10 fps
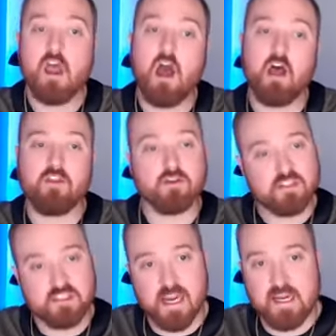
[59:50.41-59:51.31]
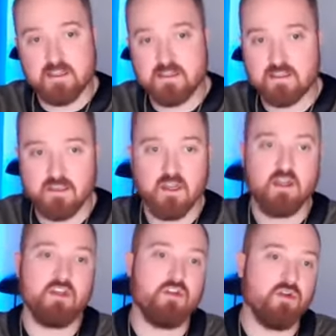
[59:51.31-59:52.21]
Other states
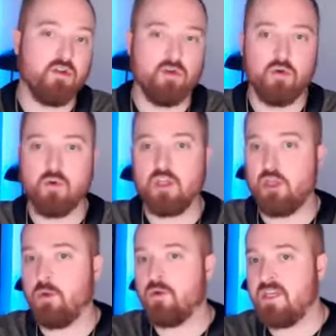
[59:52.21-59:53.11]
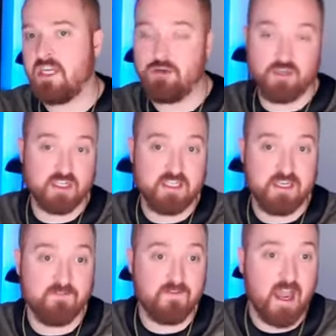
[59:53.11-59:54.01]
you you would you just need
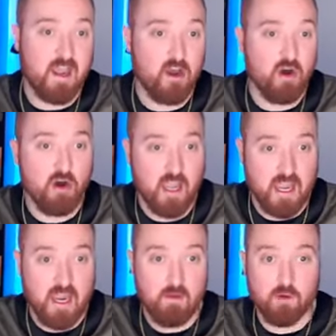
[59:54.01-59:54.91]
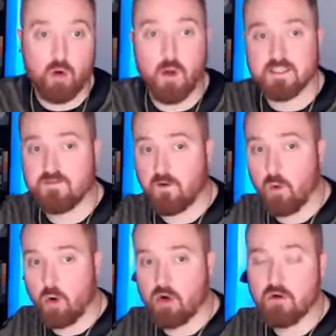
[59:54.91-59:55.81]
to file a request for
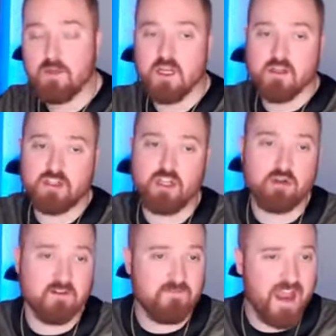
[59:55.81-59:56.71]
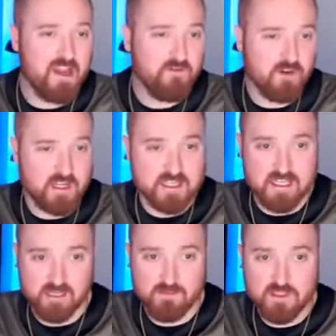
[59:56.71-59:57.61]
order so you can file for
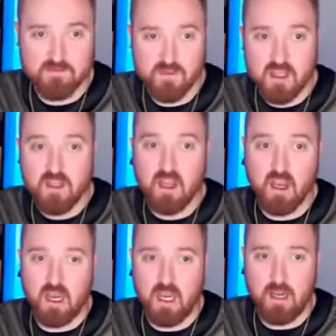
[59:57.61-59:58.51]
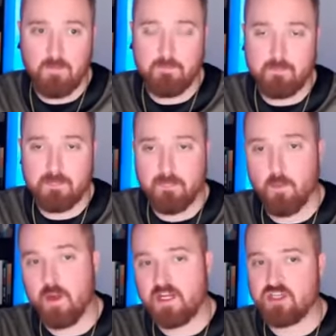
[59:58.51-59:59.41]
contempt um,
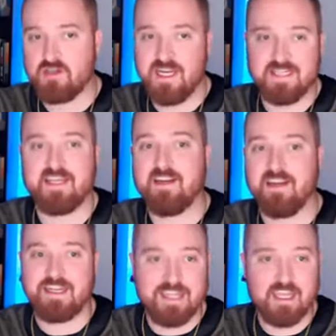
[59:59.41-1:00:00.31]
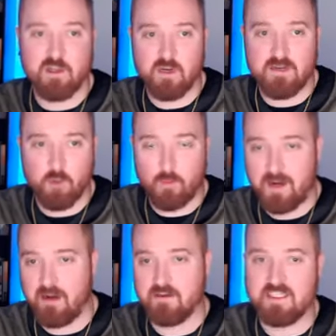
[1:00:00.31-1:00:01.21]
which isn't get you any more
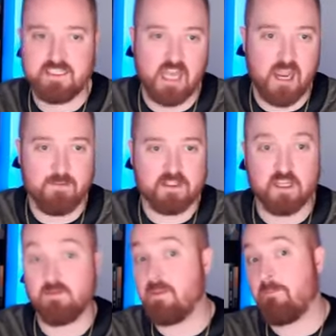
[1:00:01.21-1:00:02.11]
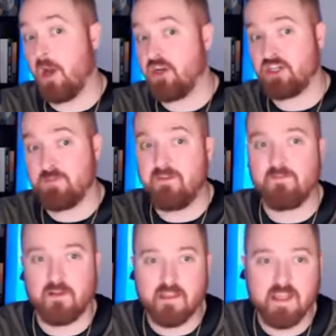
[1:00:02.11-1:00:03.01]
parenting time it's going to be a punishment
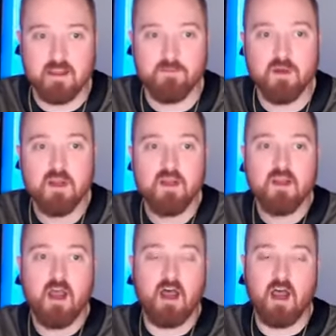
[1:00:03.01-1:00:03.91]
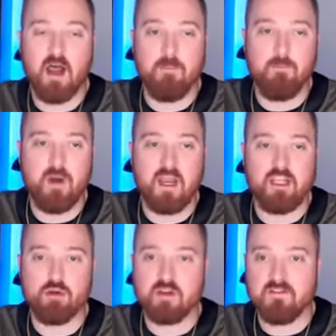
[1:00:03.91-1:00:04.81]
for them um, but
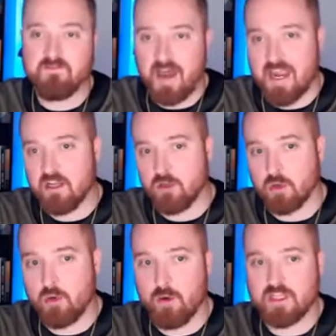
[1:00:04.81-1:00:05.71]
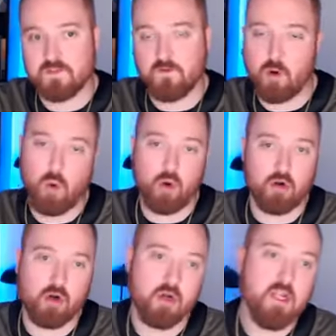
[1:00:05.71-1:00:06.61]
you can file a request for
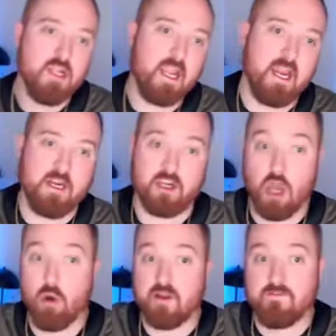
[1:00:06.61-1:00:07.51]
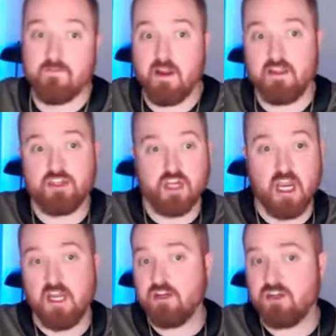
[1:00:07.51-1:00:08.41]
order and go in front of the
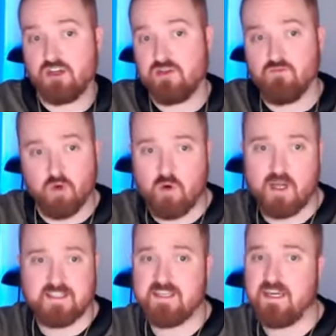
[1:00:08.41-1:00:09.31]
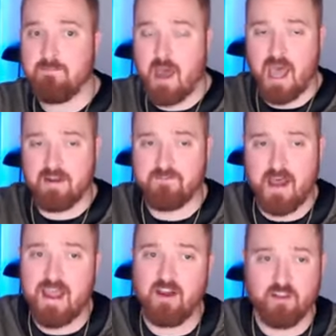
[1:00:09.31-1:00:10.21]
judge requesting to
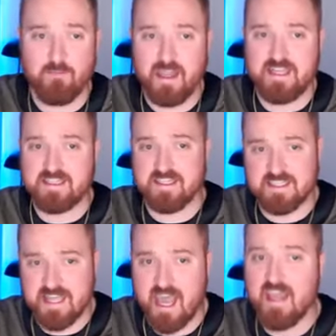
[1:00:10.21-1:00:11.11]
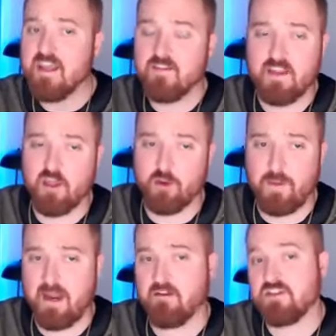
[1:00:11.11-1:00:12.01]
modify on the basis that the other
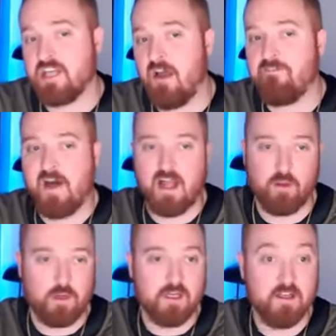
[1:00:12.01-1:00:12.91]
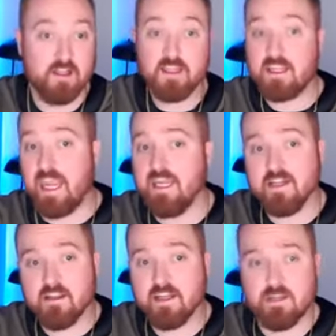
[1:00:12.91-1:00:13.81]
parent's not following
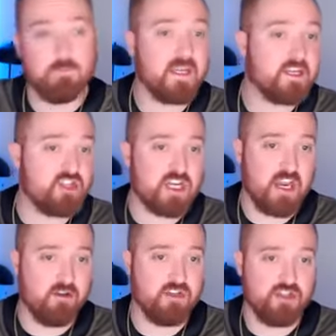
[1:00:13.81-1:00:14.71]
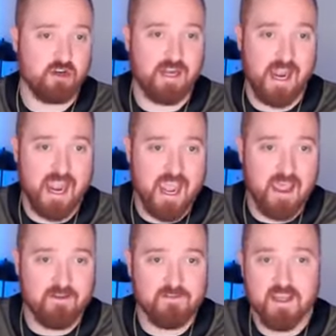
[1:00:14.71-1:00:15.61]
candidly the biggest challenge you're going to
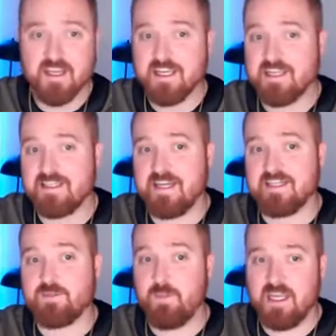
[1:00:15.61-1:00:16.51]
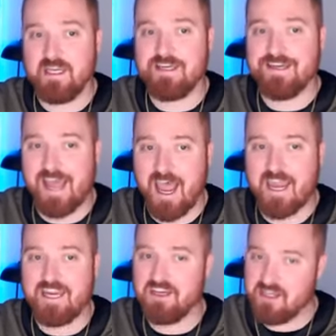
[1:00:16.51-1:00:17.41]
have is that it's been
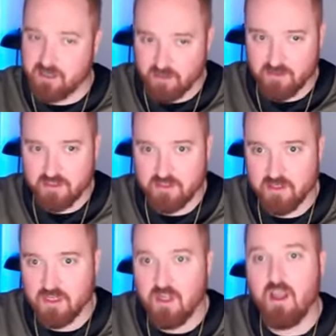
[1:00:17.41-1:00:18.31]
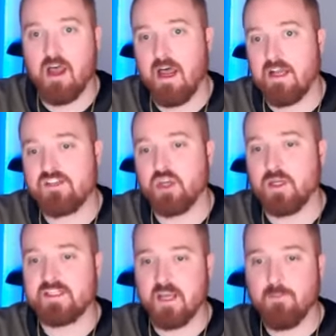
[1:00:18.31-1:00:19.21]
nine years uh, so at
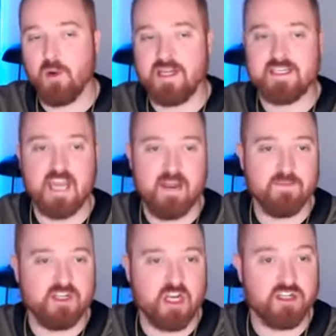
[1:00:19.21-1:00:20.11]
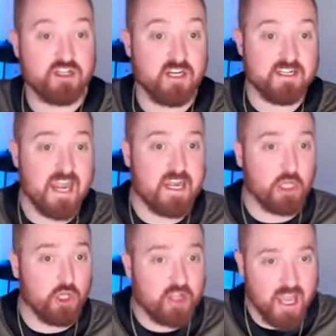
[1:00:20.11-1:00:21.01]
some point in time the judge is going to take a
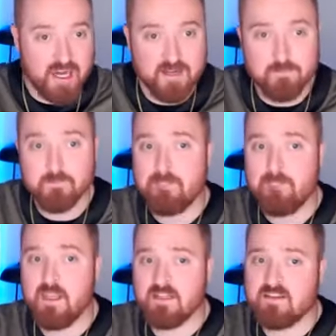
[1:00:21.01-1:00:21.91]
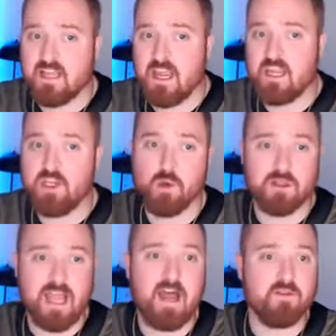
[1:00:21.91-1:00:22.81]
look at it and say you
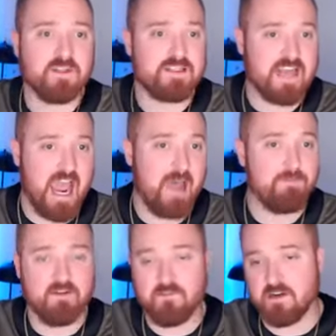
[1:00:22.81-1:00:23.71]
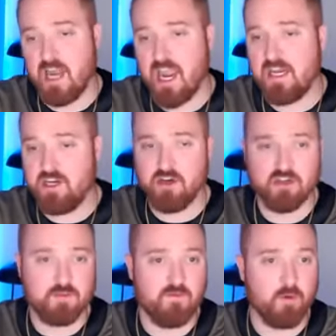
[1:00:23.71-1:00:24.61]
allowed this to happen for nine years
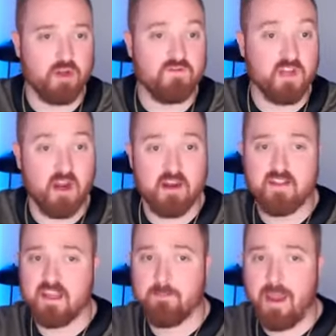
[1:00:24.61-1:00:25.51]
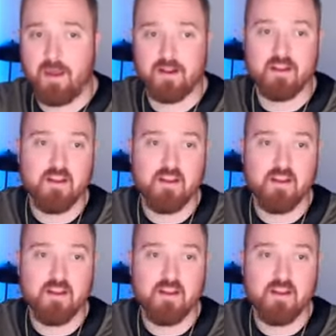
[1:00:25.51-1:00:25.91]
before you've done anything about it.